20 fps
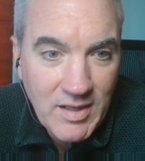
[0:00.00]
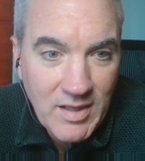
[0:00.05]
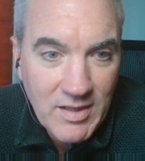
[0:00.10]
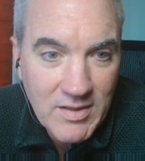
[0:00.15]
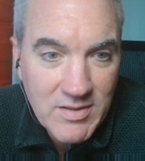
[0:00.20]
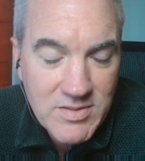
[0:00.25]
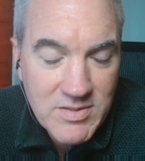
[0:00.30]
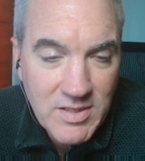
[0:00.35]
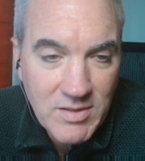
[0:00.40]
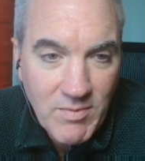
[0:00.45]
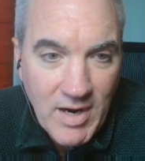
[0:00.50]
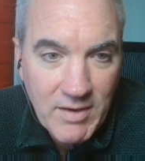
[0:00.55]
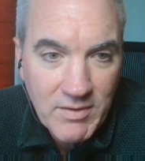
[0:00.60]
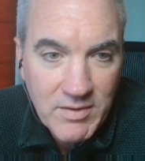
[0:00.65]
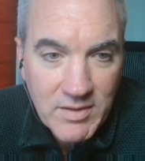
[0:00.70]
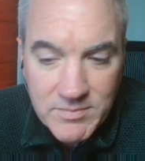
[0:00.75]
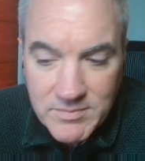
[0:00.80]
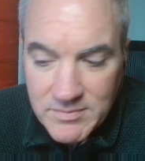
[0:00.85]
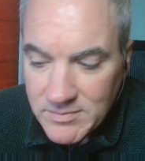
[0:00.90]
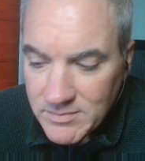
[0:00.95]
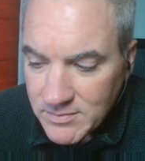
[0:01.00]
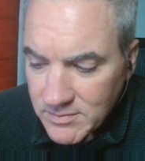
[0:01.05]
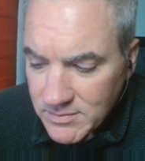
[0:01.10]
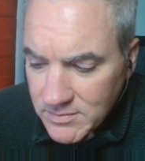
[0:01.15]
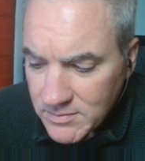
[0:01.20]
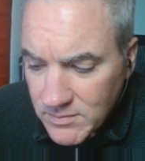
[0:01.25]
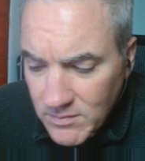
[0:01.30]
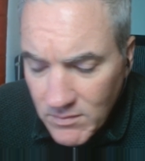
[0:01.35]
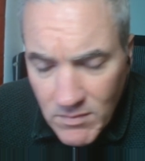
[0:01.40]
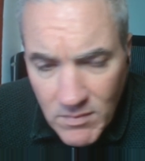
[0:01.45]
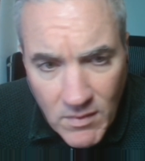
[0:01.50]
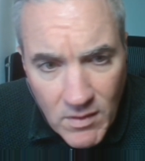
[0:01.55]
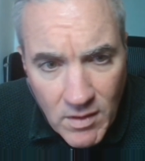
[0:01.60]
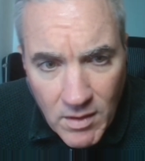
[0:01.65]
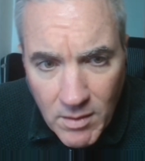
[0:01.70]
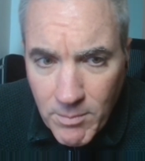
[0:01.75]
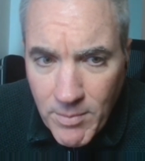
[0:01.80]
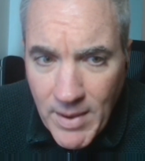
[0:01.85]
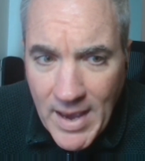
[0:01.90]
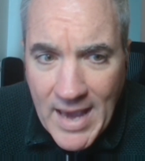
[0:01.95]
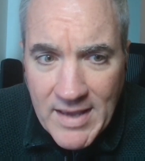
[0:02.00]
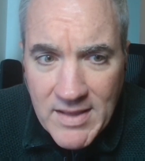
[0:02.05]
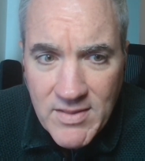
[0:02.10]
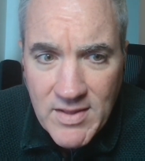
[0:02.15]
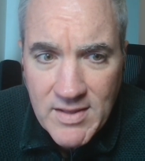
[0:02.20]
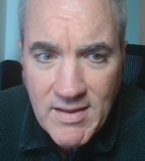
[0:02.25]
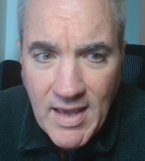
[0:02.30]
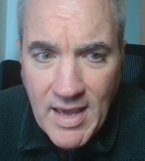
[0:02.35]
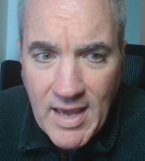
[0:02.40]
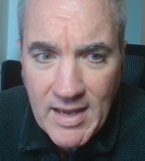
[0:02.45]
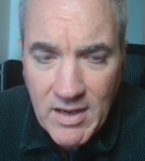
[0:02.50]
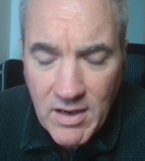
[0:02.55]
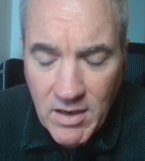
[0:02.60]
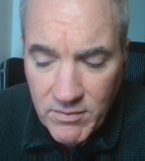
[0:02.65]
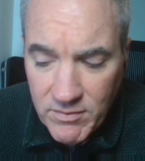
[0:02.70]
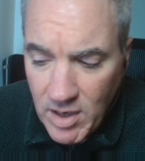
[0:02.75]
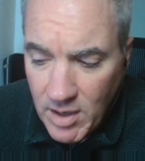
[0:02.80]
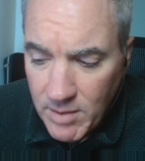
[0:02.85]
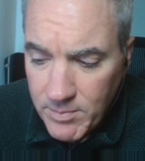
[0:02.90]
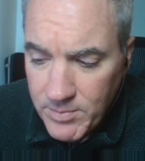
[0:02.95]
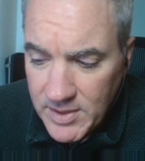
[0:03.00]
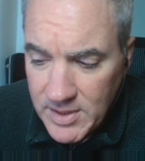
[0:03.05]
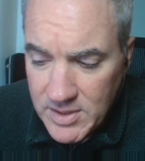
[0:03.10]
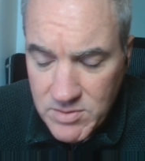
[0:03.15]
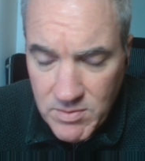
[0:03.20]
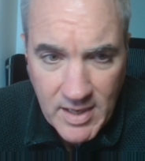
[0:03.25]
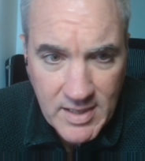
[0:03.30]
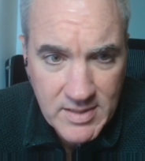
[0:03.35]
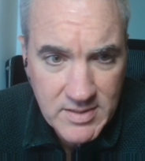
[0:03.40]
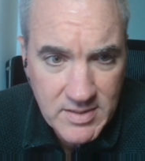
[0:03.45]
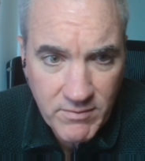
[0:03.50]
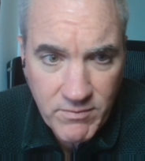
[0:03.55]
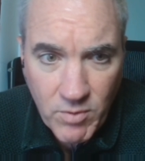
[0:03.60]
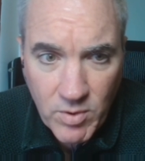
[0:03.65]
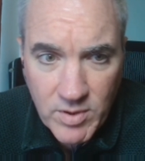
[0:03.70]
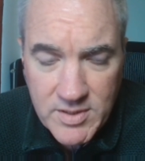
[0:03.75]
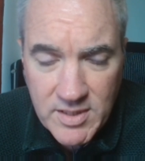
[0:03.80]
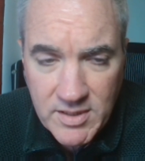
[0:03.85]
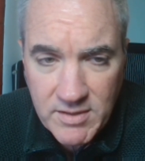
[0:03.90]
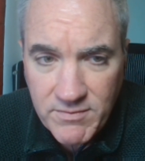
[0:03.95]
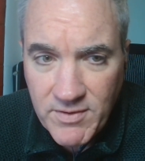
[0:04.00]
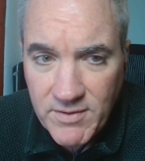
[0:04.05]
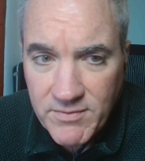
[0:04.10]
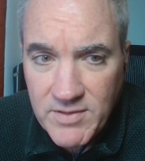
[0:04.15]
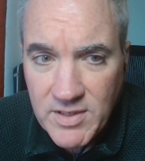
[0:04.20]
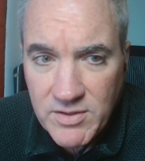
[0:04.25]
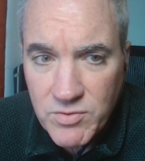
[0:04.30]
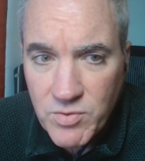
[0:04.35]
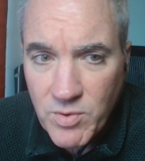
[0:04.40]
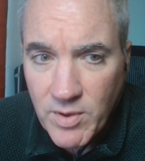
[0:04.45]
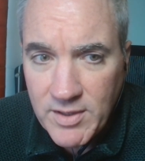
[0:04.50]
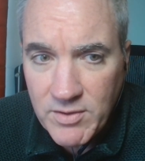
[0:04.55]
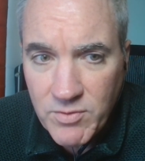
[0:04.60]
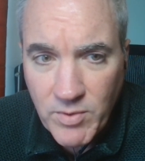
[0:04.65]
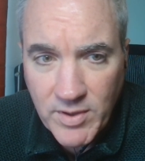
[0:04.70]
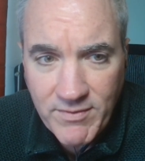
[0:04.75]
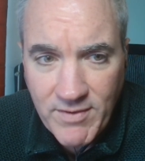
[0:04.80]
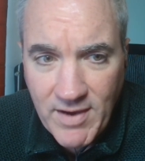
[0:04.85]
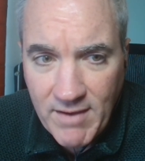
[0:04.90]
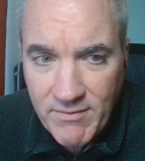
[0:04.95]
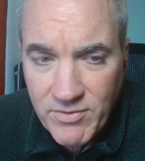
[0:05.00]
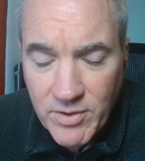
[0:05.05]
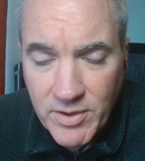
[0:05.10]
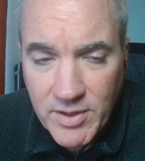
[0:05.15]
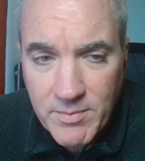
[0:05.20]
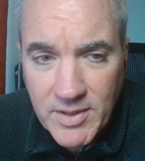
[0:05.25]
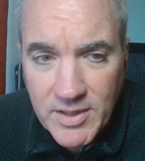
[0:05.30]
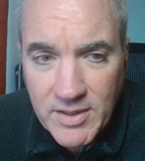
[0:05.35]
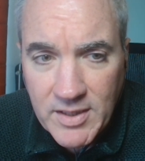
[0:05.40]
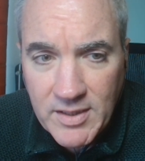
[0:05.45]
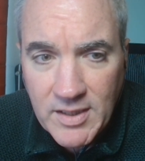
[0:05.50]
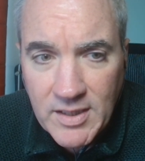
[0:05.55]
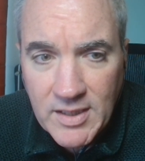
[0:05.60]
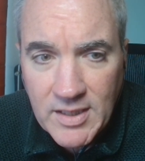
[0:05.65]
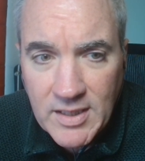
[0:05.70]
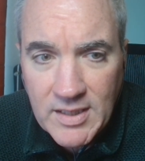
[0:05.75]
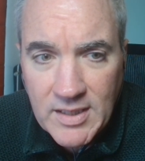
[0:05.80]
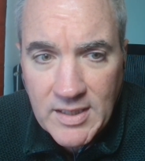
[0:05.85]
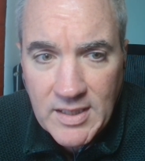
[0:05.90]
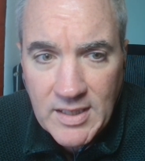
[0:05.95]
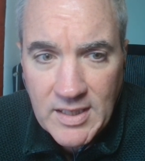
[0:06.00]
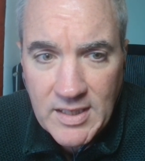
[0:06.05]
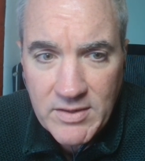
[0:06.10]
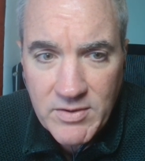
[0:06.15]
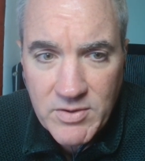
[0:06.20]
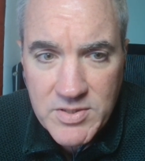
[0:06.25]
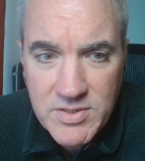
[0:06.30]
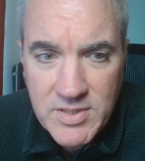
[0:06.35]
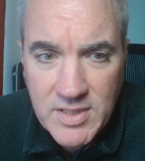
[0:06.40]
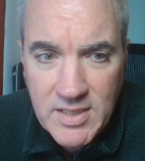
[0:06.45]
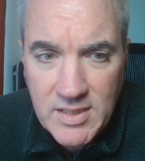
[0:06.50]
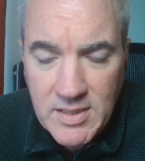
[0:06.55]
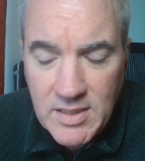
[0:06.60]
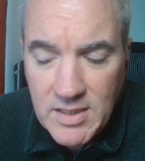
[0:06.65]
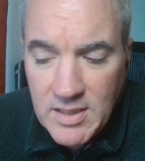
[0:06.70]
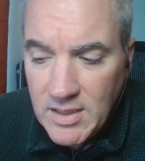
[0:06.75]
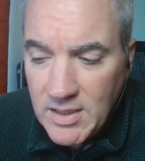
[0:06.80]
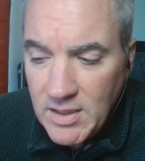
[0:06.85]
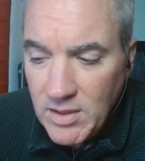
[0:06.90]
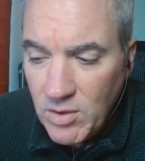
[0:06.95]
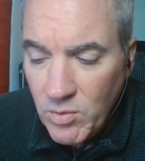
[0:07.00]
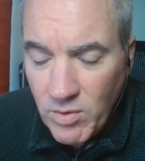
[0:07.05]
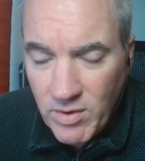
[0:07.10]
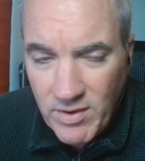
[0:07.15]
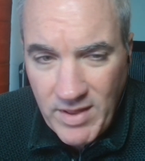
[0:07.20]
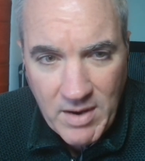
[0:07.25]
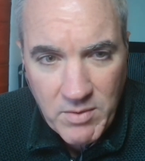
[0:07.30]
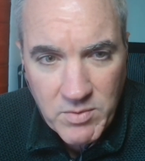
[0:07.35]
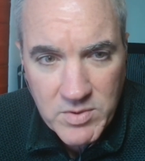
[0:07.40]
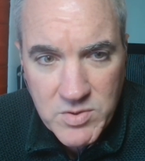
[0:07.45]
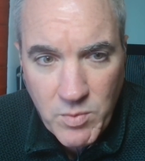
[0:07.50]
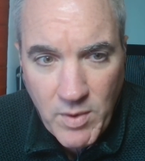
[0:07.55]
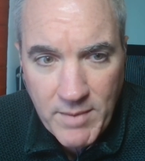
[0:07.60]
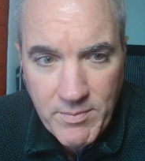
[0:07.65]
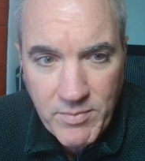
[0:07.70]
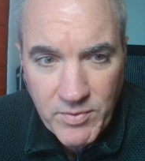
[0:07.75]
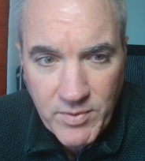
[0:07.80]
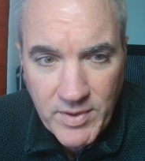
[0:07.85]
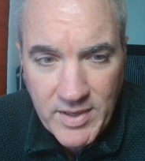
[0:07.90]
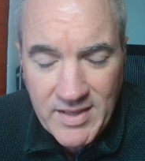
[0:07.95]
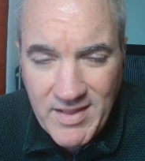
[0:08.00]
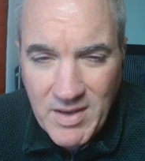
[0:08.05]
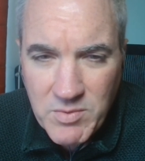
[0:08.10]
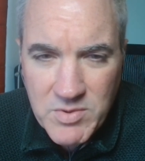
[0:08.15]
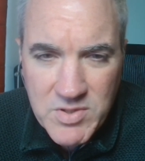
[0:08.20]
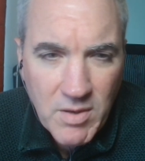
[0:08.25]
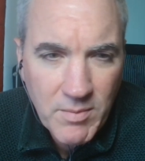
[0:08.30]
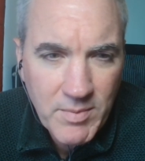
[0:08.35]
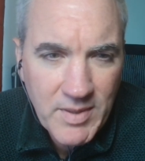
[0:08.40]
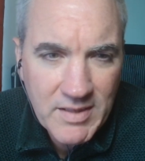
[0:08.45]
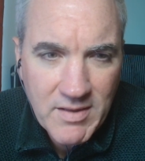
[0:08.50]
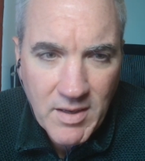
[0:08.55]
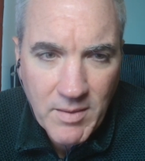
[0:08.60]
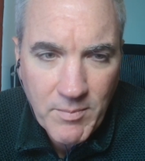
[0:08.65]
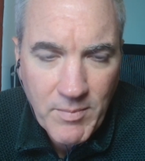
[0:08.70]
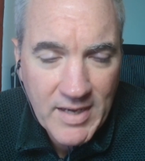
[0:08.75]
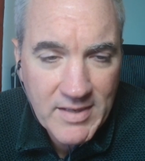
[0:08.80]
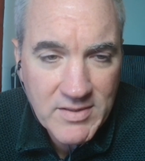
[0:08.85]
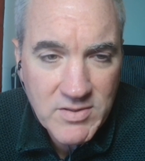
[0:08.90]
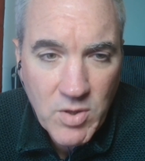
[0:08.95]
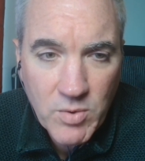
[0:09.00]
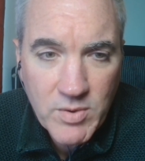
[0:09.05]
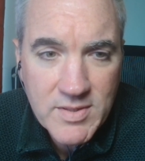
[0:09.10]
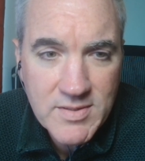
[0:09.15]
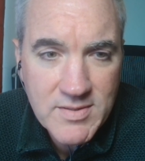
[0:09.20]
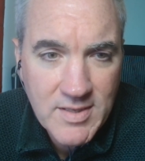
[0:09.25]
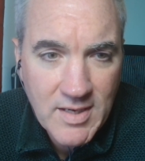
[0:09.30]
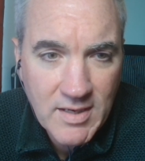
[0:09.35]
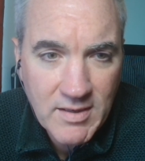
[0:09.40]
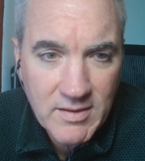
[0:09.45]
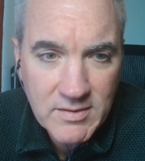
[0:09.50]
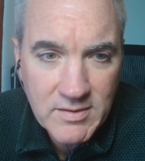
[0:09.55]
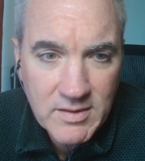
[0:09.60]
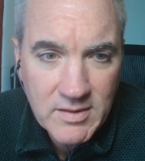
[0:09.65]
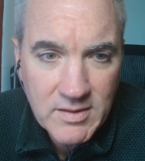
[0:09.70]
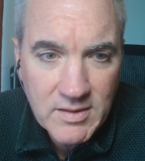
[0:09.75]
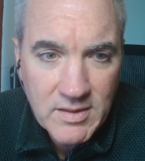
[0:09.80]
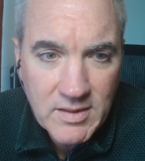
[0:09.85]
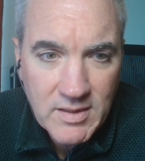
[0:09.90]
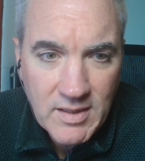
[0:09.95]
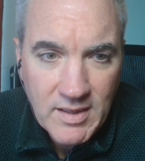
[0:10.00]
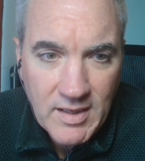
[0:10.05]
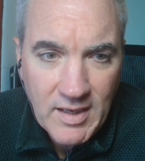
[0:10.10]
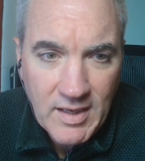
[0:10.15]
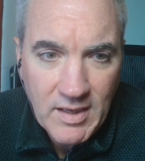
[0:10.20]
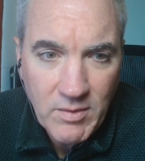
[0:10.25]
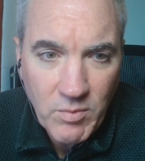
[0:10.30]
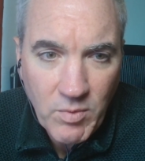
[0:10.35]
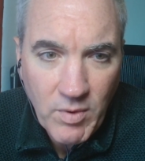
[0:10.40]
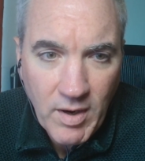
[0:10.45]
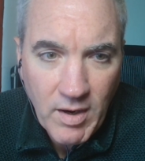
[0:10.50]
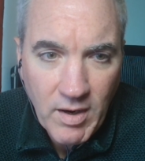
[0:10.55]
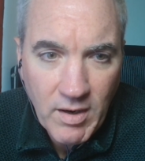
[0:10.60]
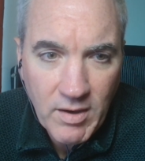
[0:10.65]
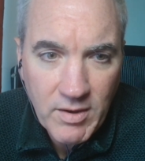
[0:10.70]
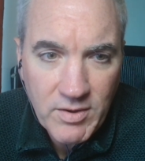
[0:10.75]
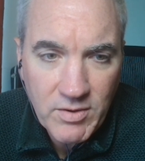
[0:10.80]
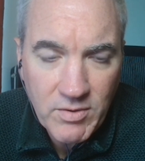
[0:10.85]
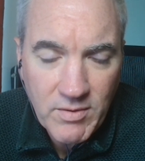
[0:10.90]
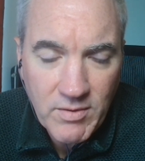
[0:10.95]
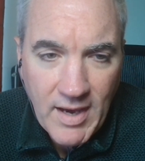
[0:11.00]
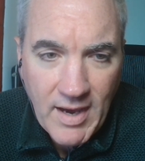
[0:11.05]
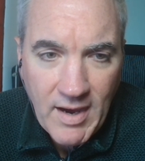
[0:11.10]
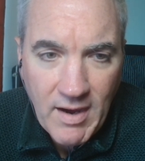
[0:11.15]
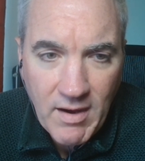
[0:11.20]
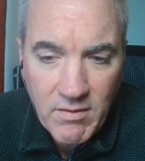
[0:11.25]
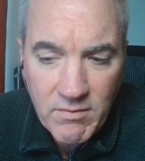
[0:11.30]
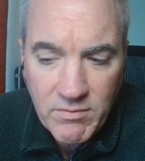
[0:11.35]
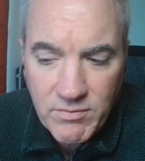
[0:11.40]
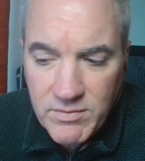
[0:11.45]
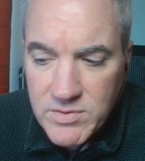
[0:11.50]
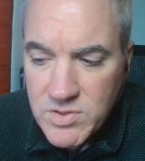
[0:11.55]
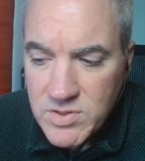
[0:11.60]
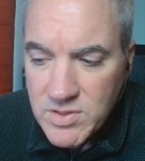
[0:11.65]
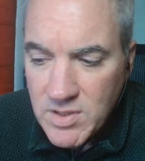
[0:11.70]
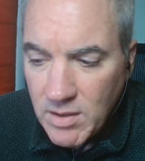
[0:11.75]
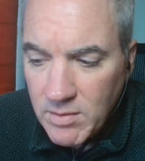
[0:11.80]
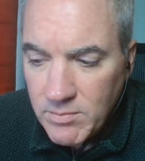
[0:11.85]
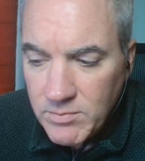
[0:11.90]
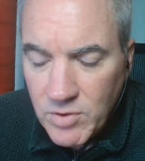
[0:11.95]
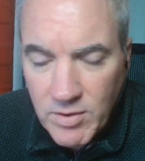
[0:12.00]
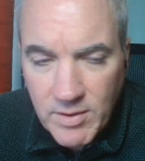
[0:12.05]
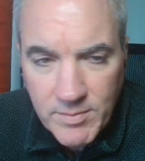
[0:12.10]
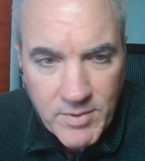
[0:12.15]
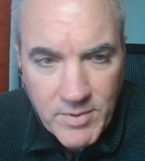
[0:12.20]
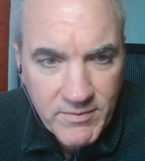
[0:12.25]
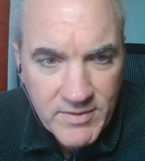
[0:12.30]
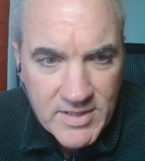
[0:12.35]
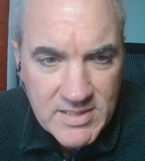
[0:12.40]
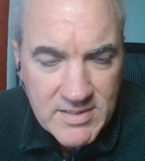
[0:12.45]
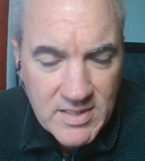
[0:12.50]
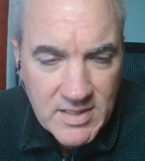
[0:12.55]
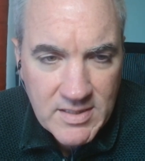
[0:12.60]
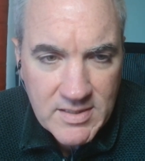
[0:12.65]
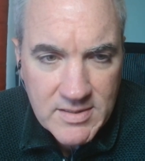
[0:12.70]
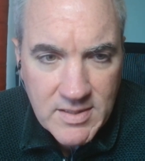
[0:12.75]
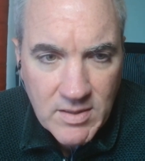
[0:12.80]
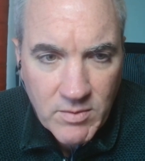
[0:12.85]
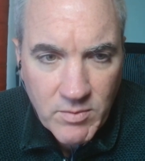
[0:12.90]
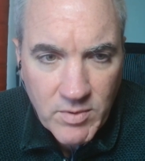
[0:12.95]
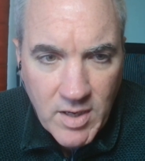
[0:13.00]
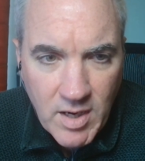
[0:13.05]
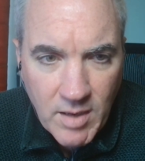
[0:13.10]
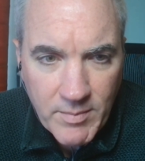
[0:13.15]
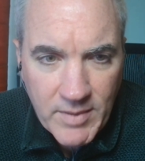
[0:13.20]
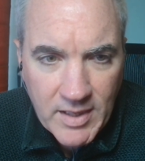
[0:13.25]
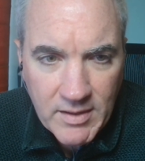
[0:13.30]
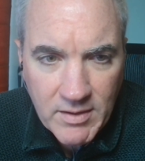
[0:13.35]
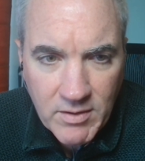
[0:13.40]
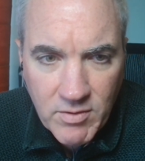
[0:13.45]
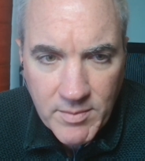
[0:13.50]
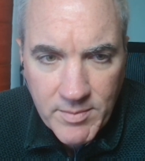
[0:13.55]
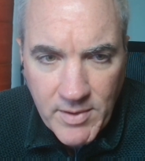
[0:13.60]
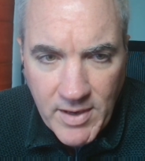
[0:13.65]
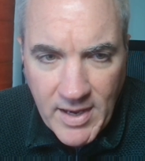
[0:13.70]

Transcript: in the seed round. Back in the day of companies raising 14, 15, 20, 25, 30 million in their seed, where that was Web3, and that was all being done by a token sale. And where you'd have some crypto VCs that would come in, or crypto